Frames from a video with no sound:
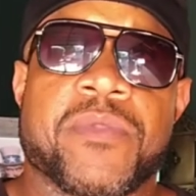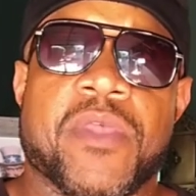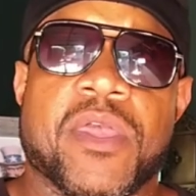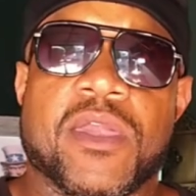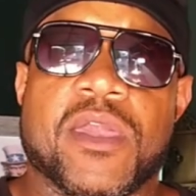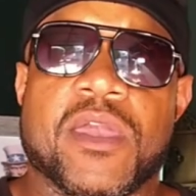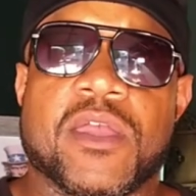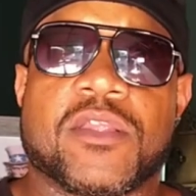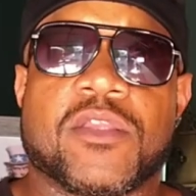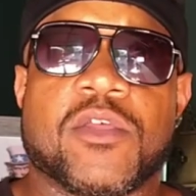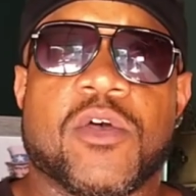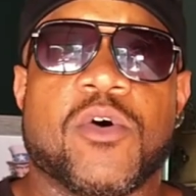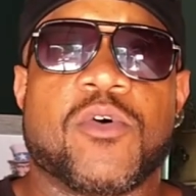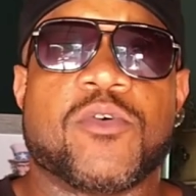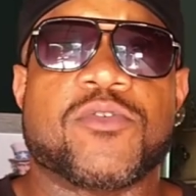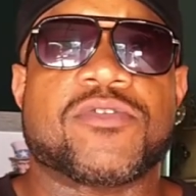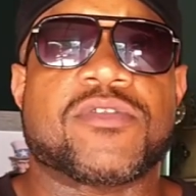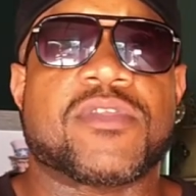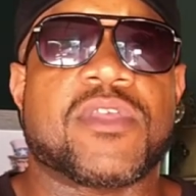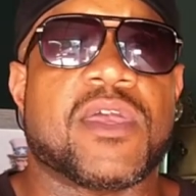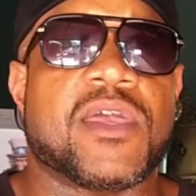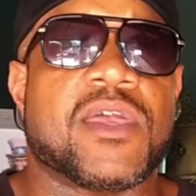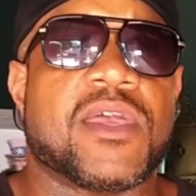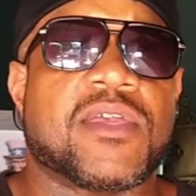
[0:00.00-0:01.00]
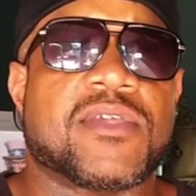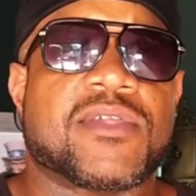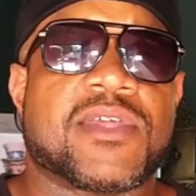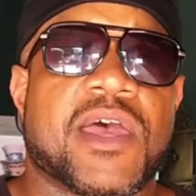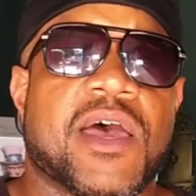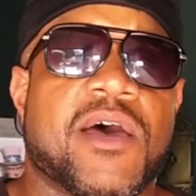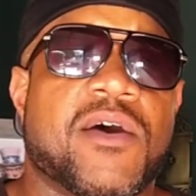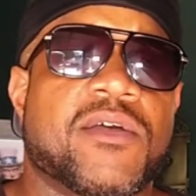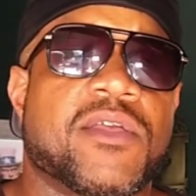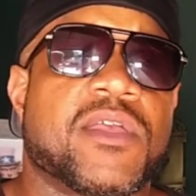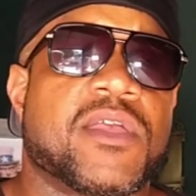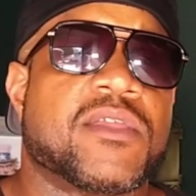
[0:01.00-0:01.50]
Get those things
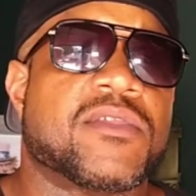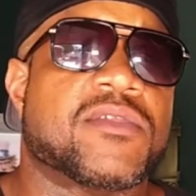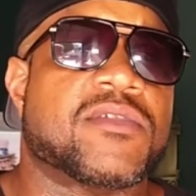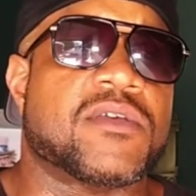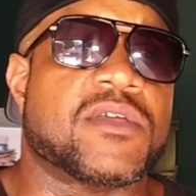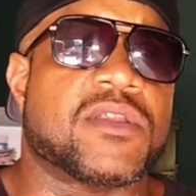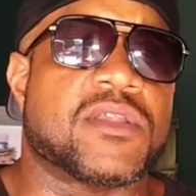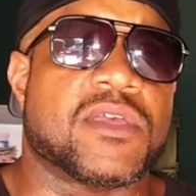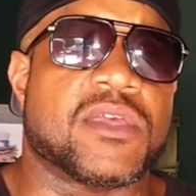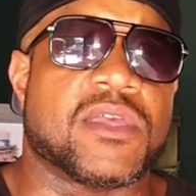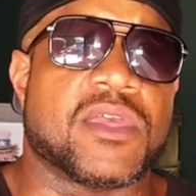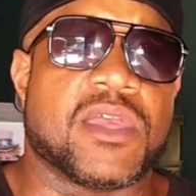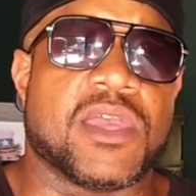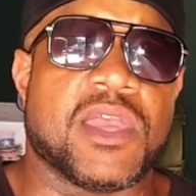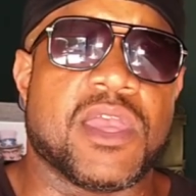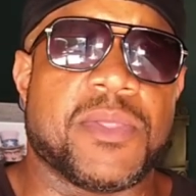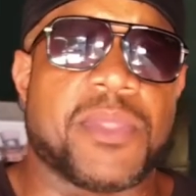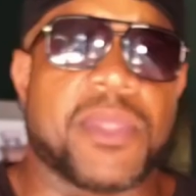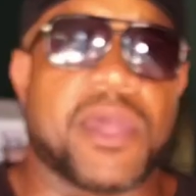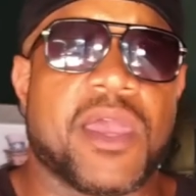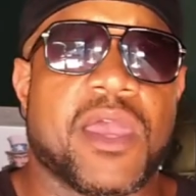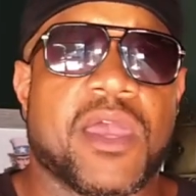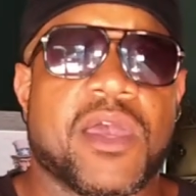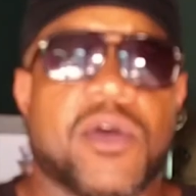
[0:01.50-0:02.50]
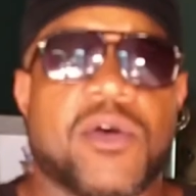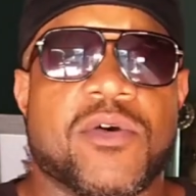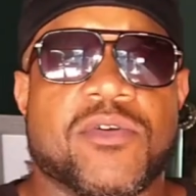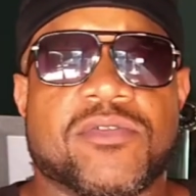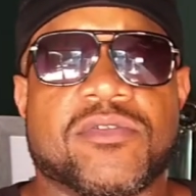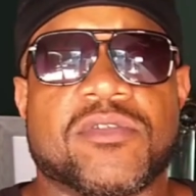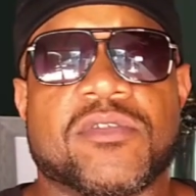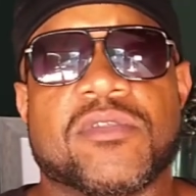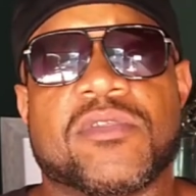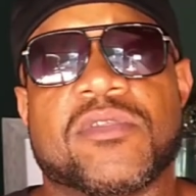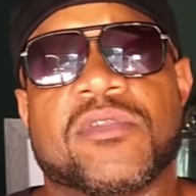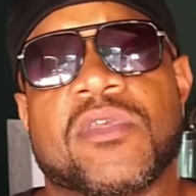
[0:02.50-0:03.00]
out into the emails
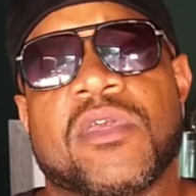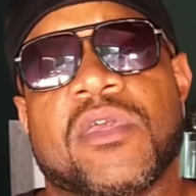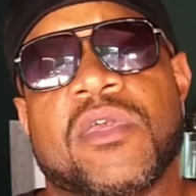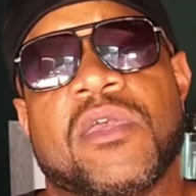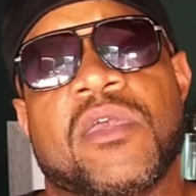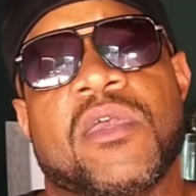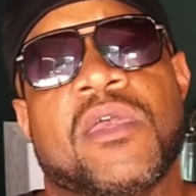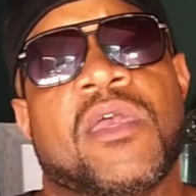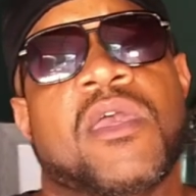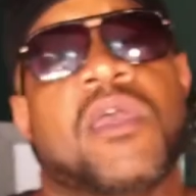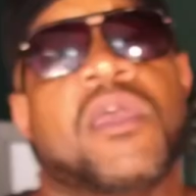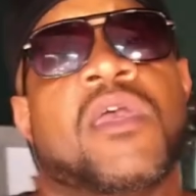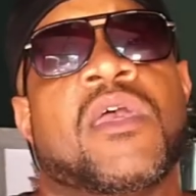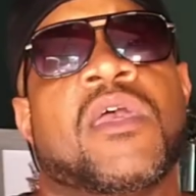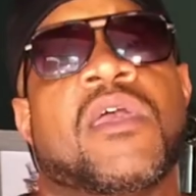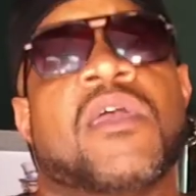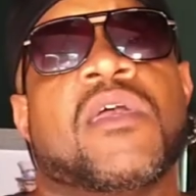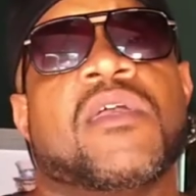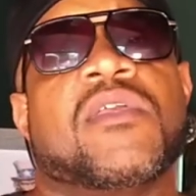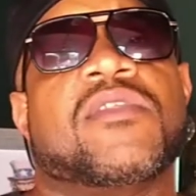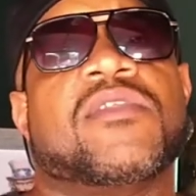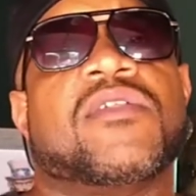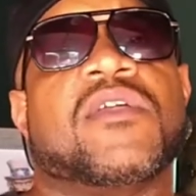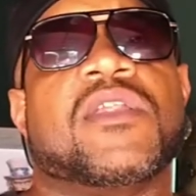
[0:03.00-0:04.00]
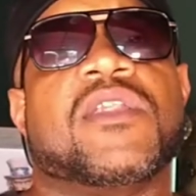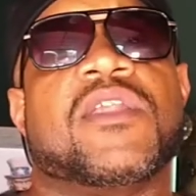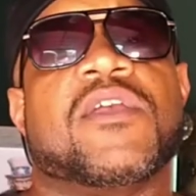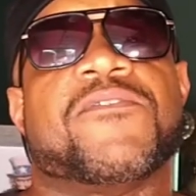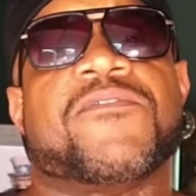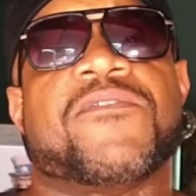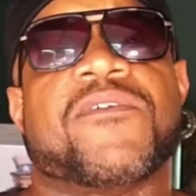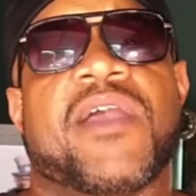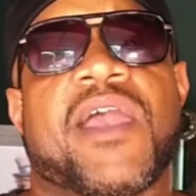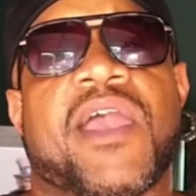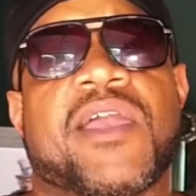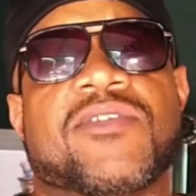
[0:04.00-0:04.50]
and to
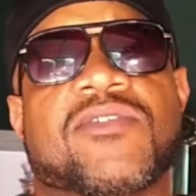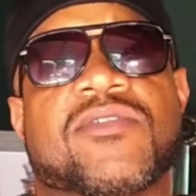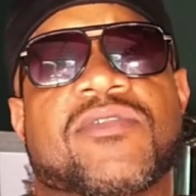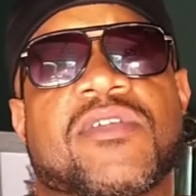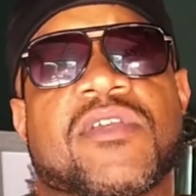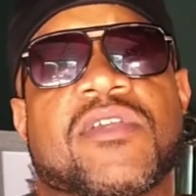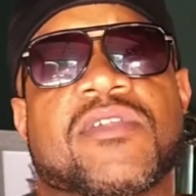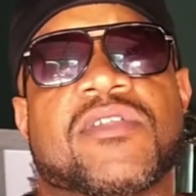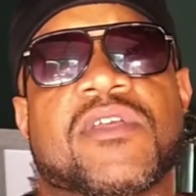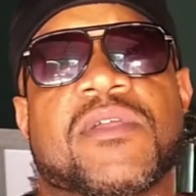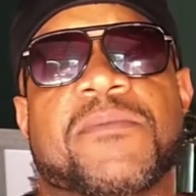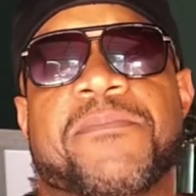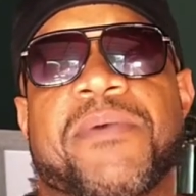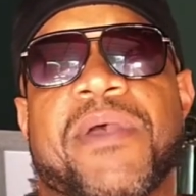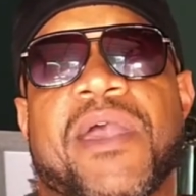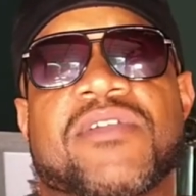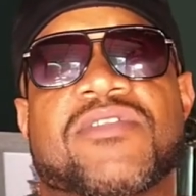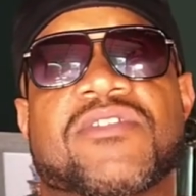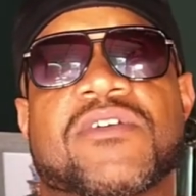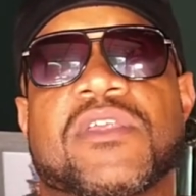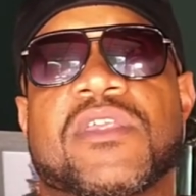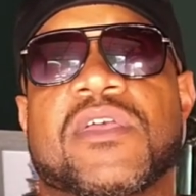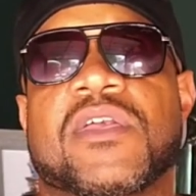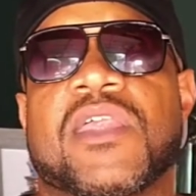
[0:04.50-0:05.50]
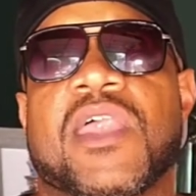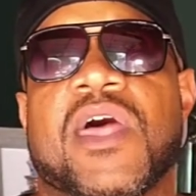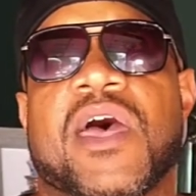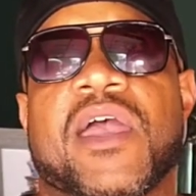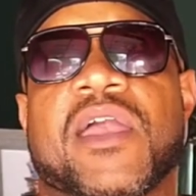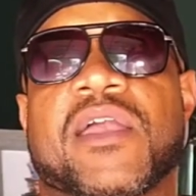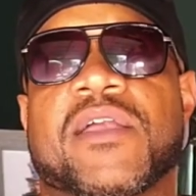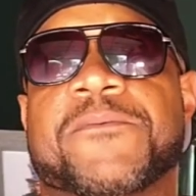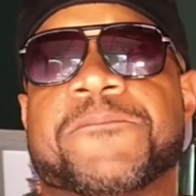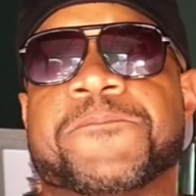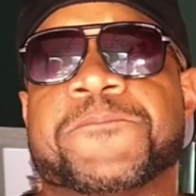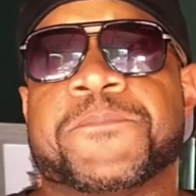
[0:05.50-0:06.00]
different agencies. And basically,
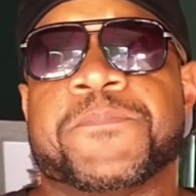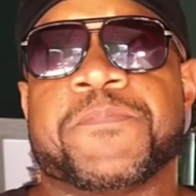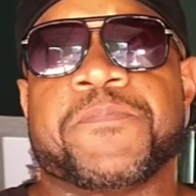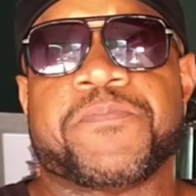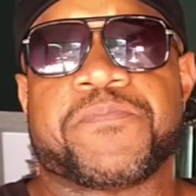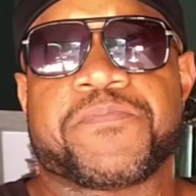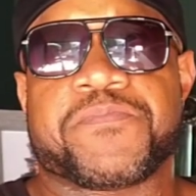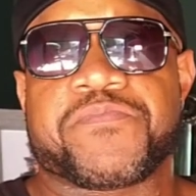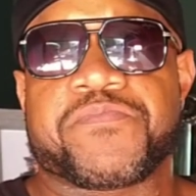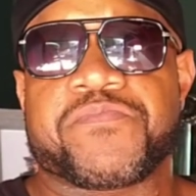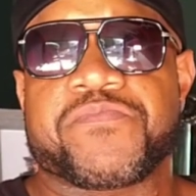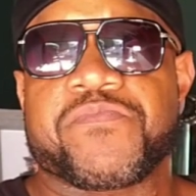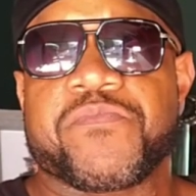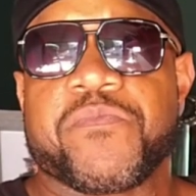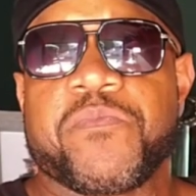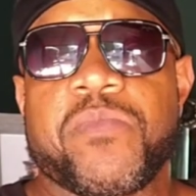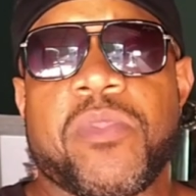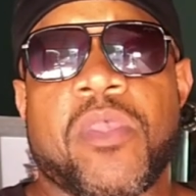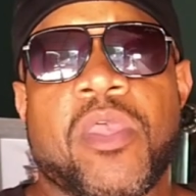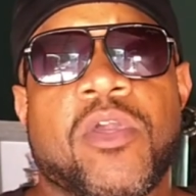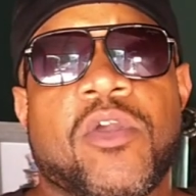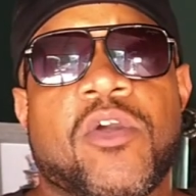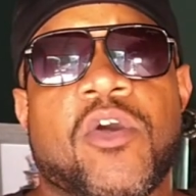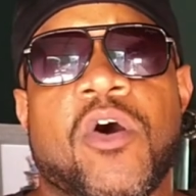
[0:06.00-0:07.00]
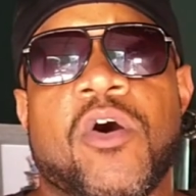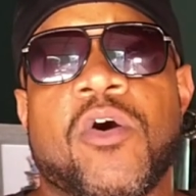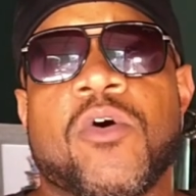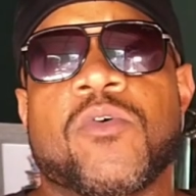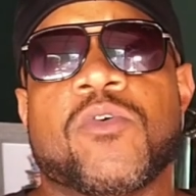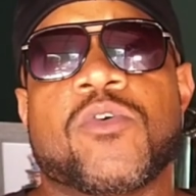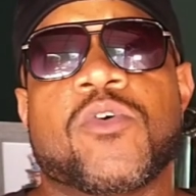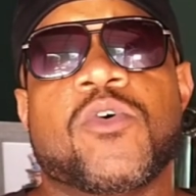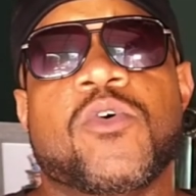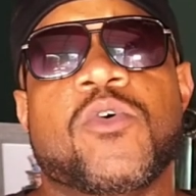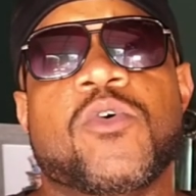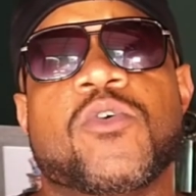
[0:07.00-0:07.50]
like, Go on
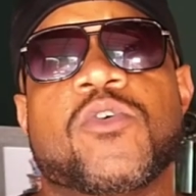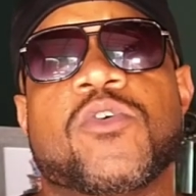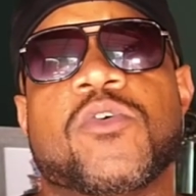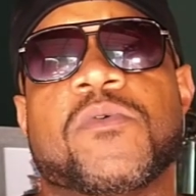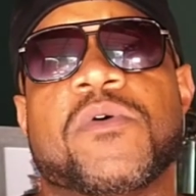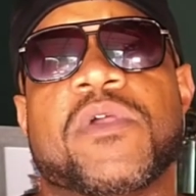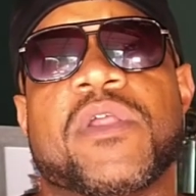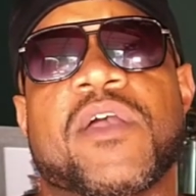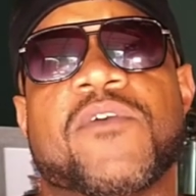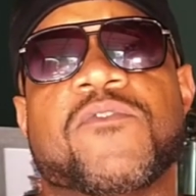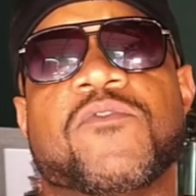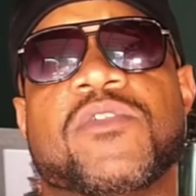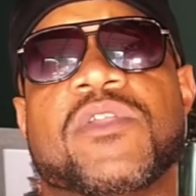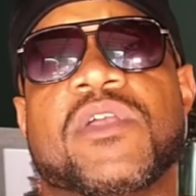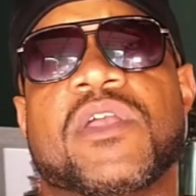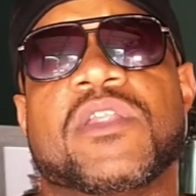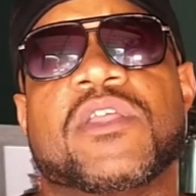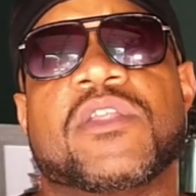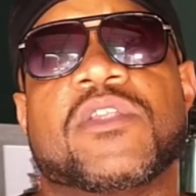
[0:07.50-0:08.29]
Google, whatever you need to